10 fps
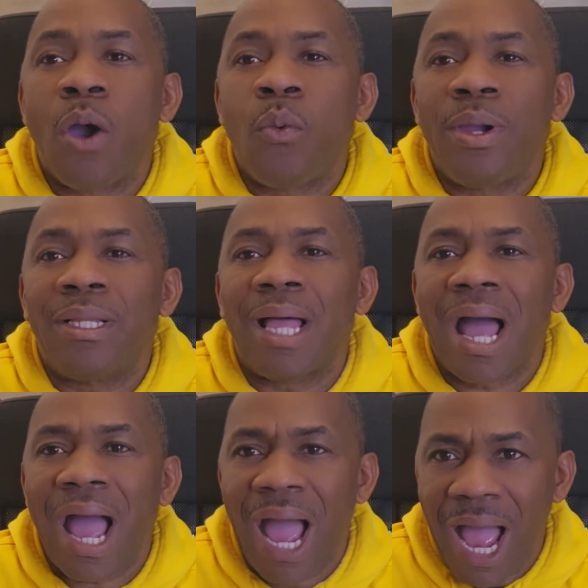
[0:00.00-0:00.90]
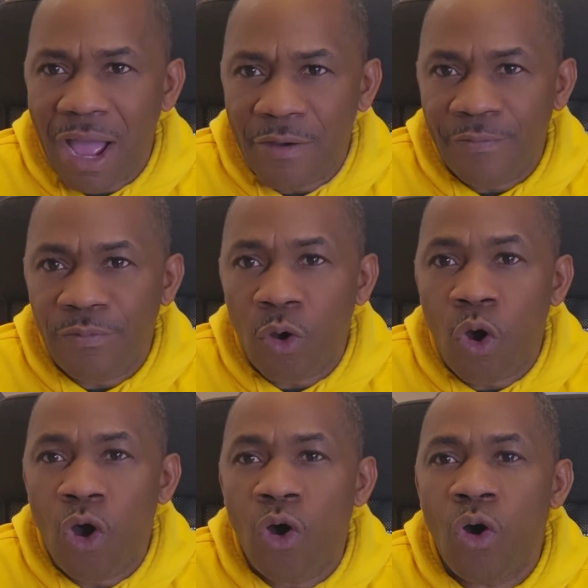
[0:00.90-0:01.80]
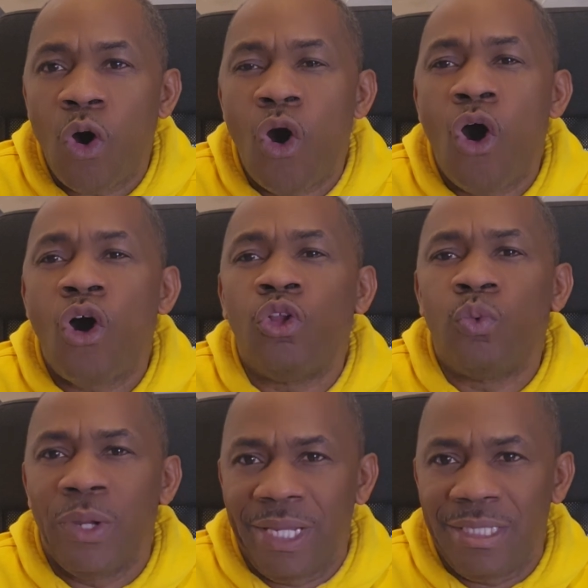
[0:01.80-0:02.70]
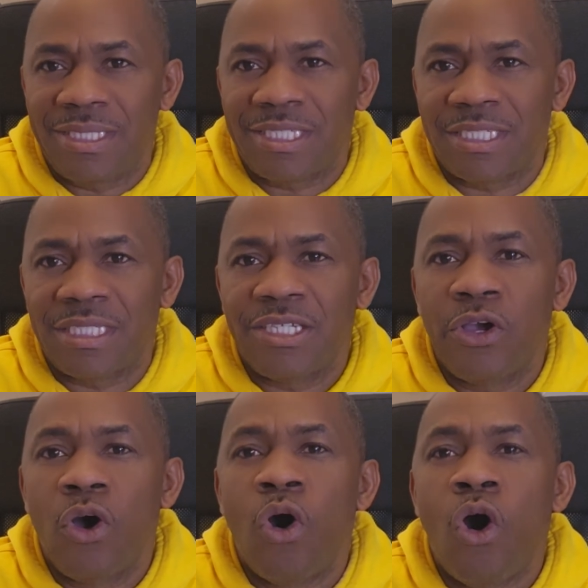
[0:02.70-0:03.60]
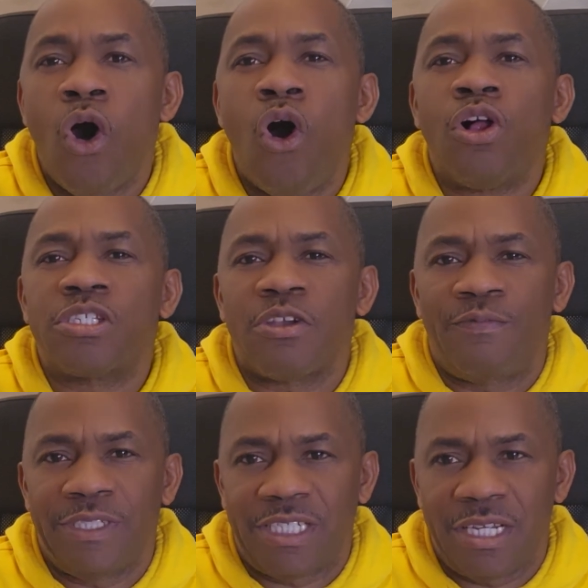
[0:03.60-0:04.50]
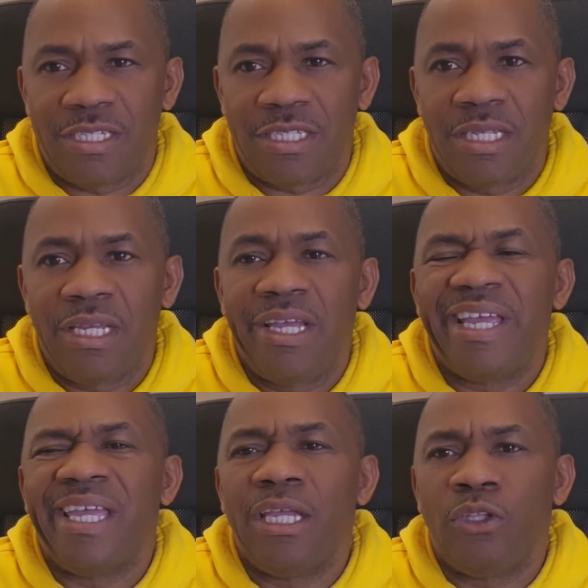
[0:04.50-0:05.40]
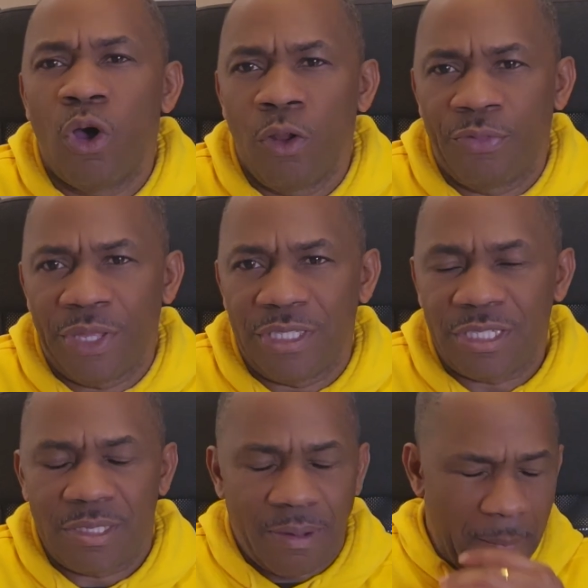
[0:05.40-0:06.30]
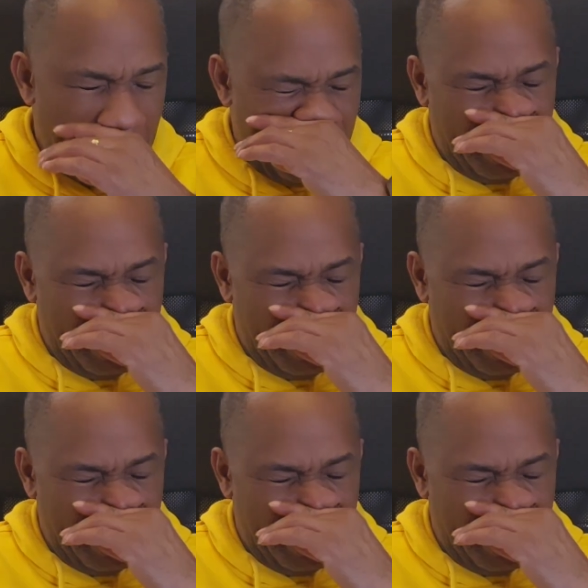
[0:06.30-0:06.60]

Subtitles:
I will have always all sufficiency in all things.